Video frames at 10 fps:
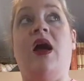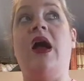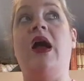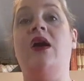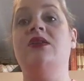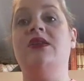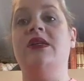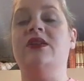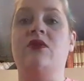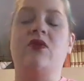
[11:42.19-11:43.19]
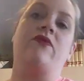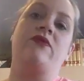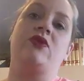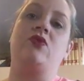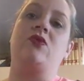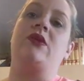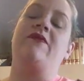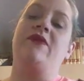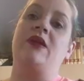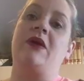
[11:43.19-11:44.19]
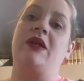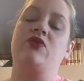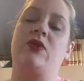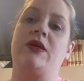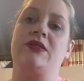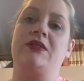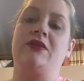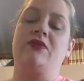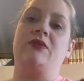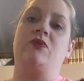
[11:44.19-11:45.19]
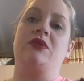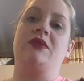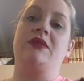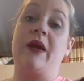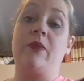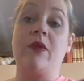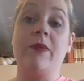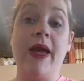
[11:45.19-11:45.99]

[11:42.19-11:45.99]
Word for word: I honestly don't know a story of anybody trying to steal someone's diaper